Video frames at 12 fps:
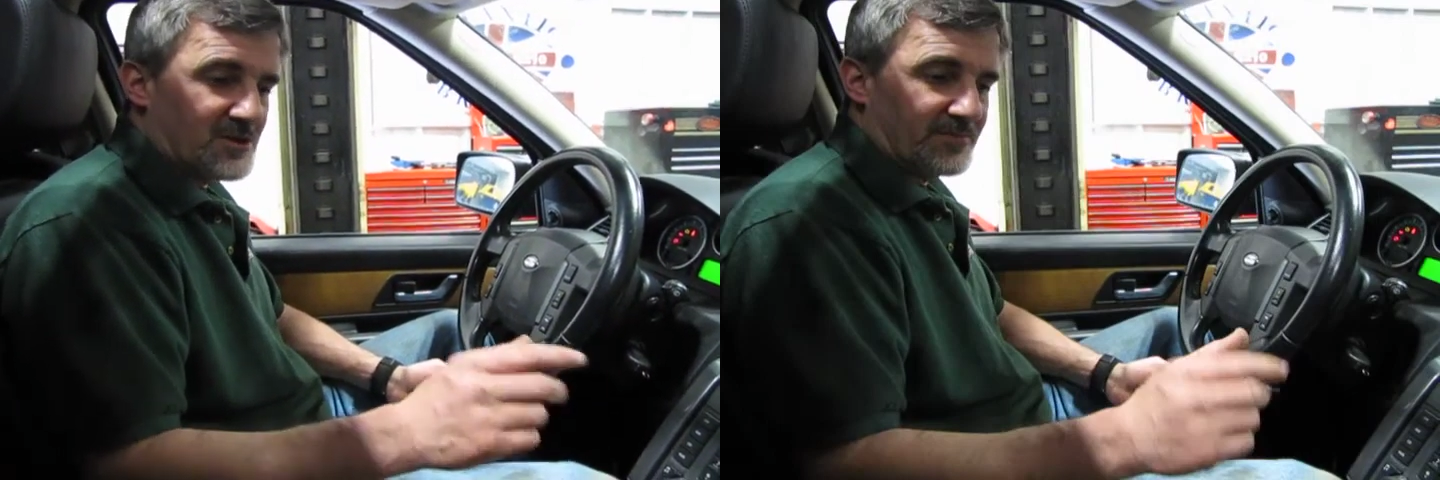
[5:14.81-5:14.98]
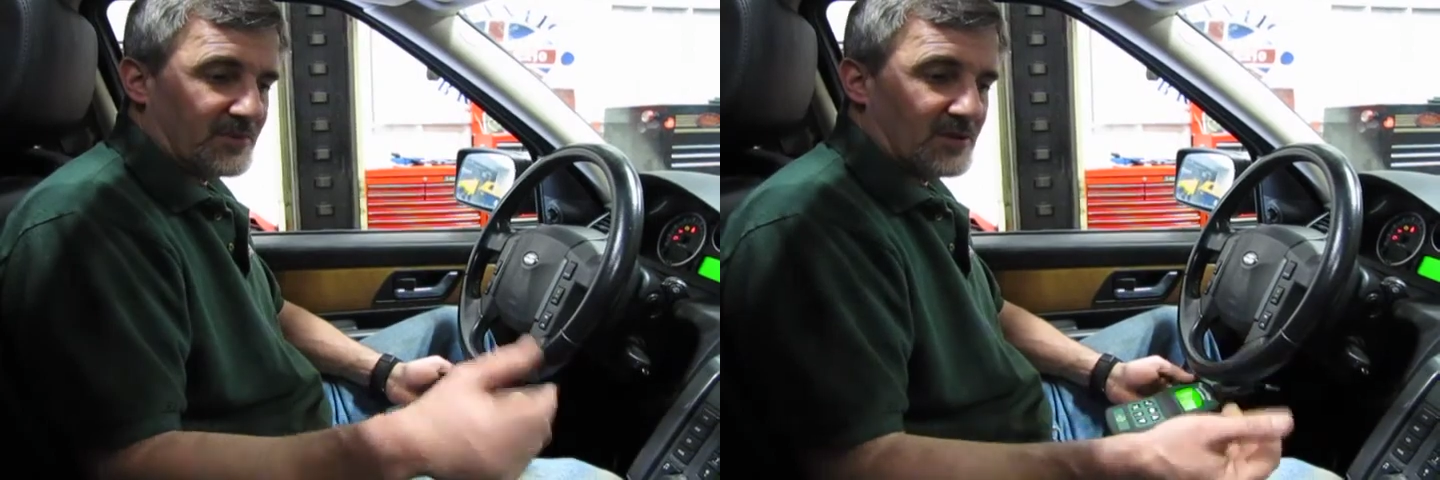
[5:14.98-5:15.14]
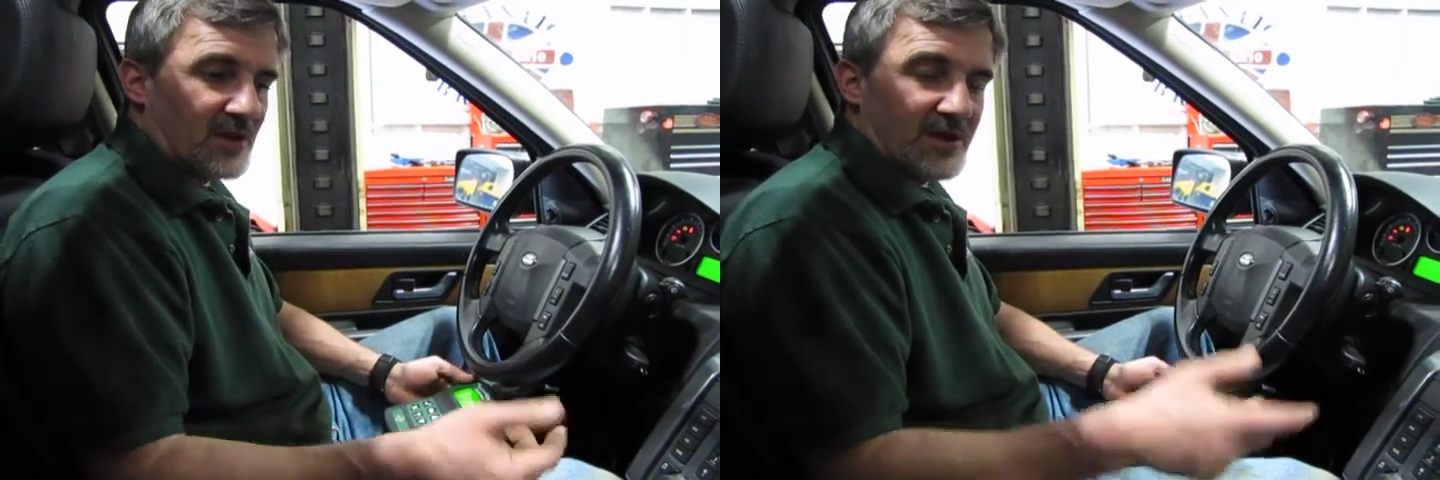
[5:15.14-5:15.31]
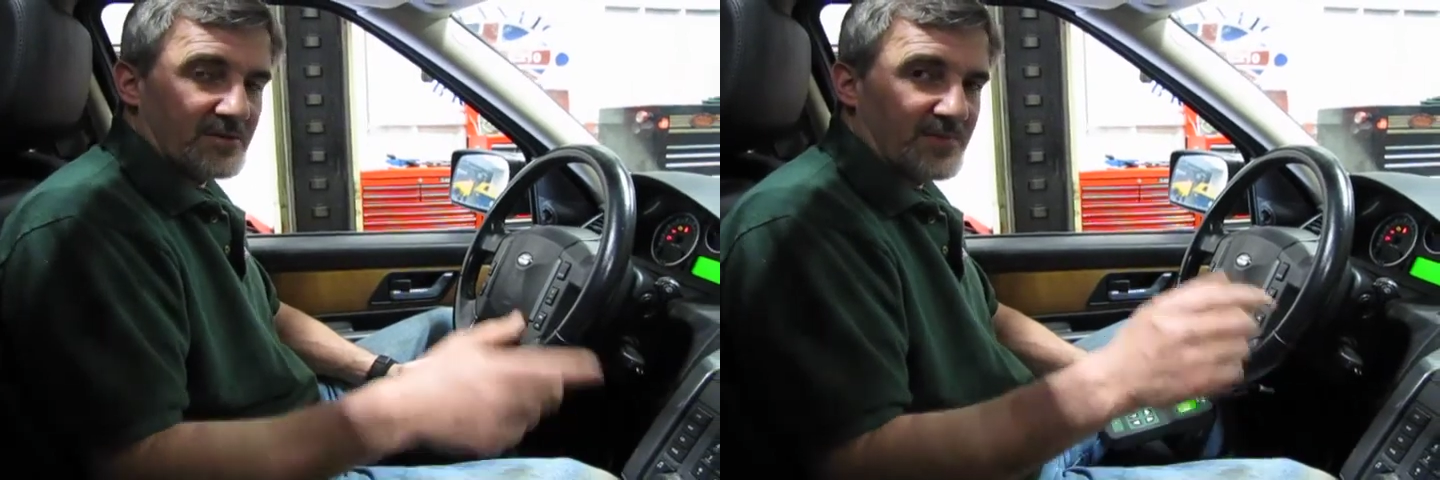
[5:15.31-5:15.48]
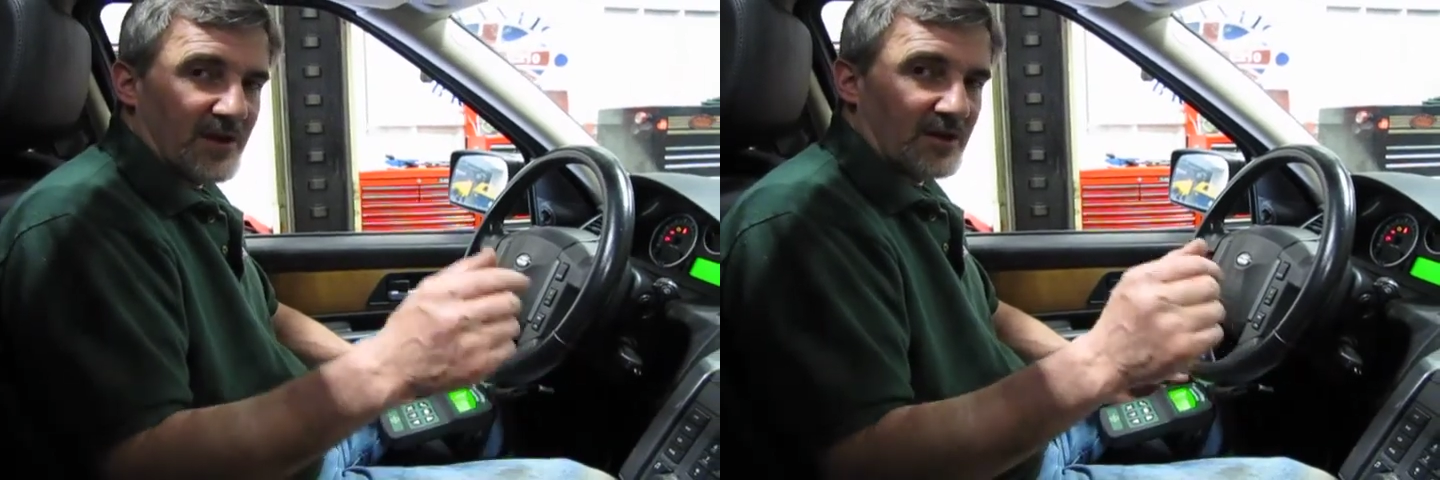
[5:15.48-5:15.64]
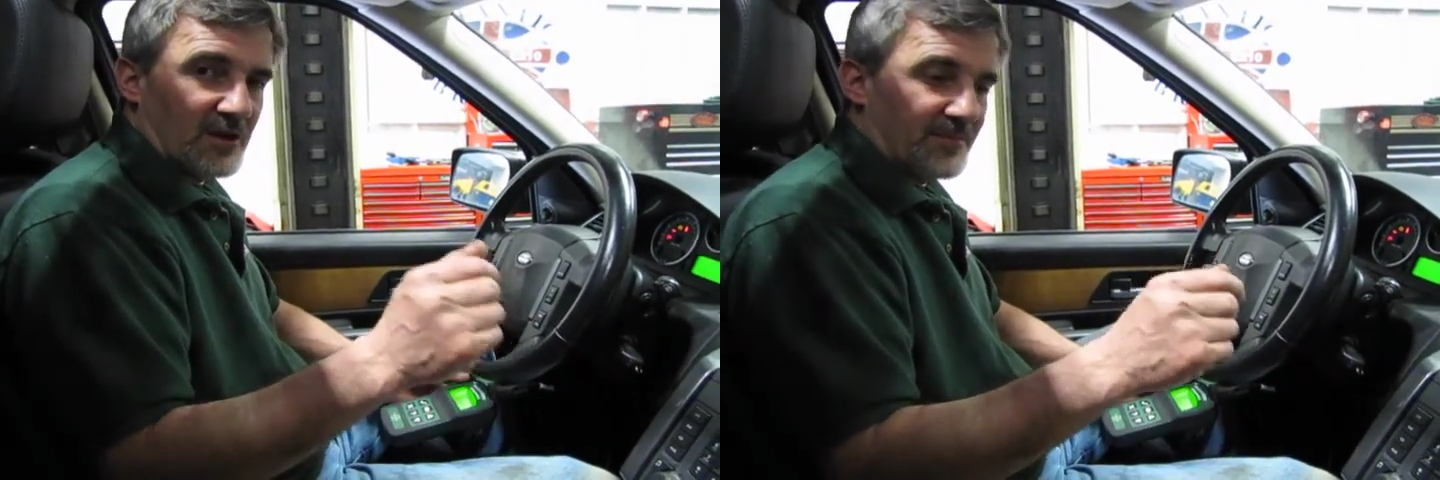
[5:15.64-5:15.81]
simply lines
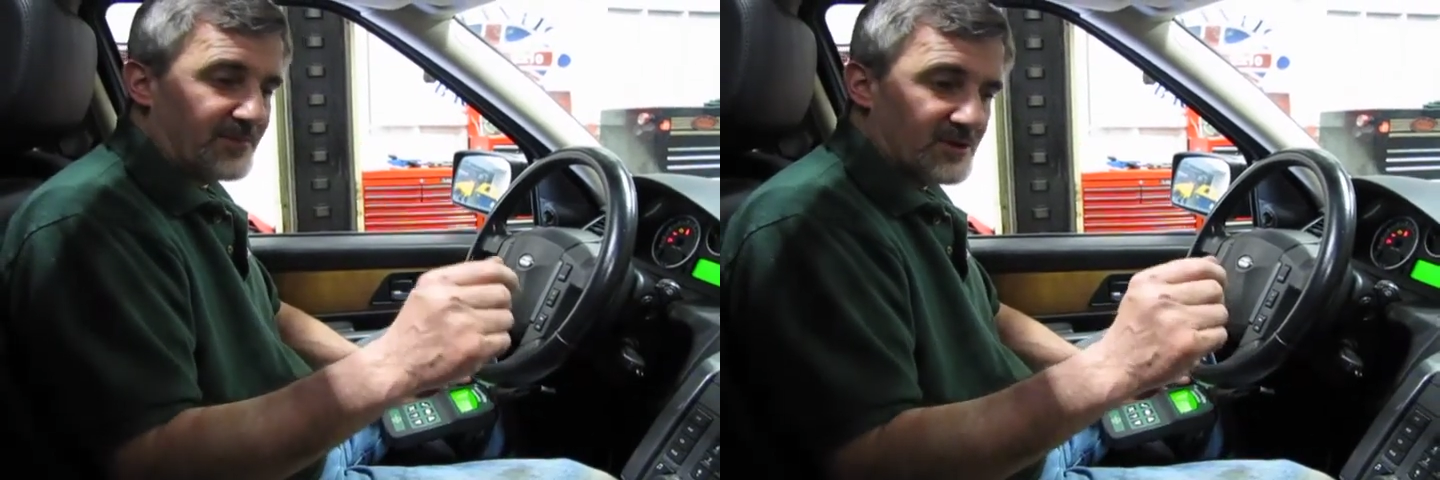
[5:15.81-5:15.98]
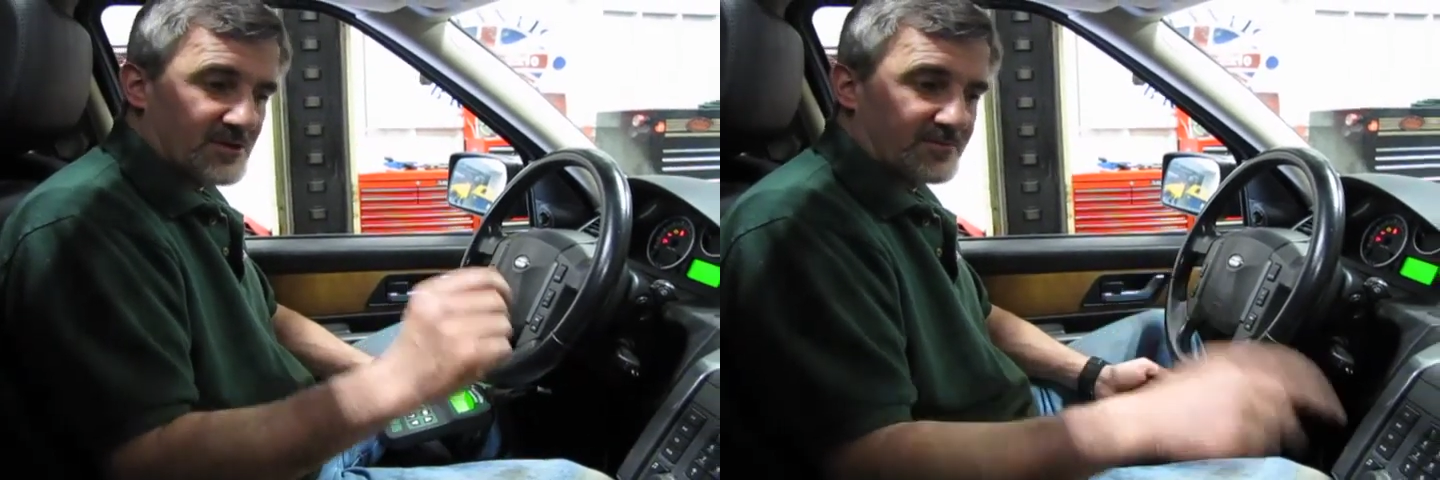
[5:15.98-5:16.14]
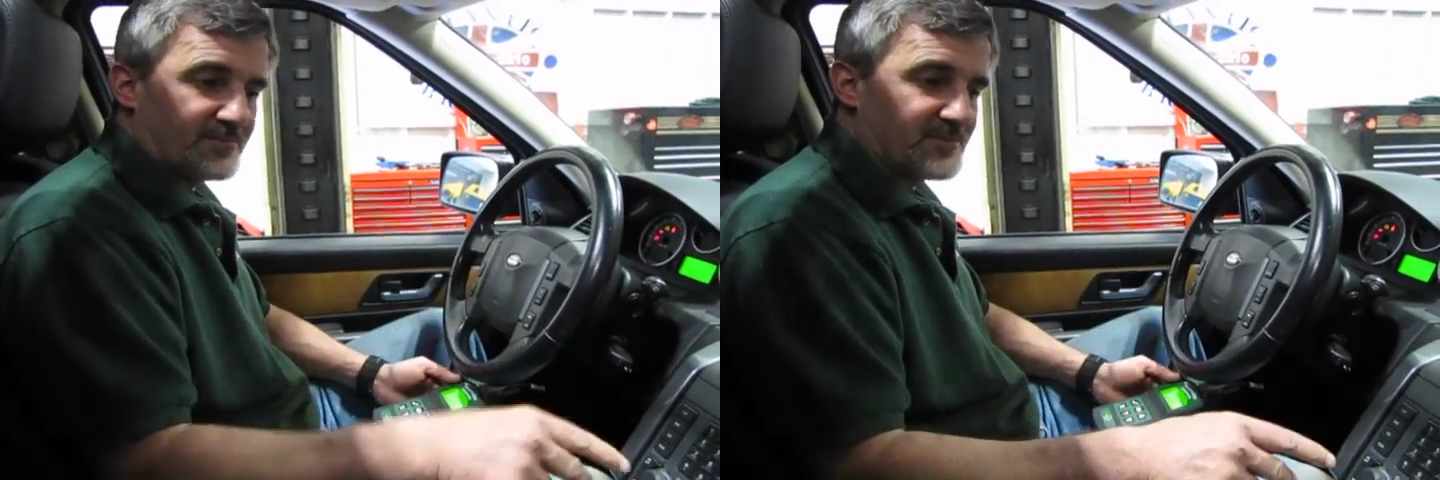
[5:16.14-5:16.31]
back up and is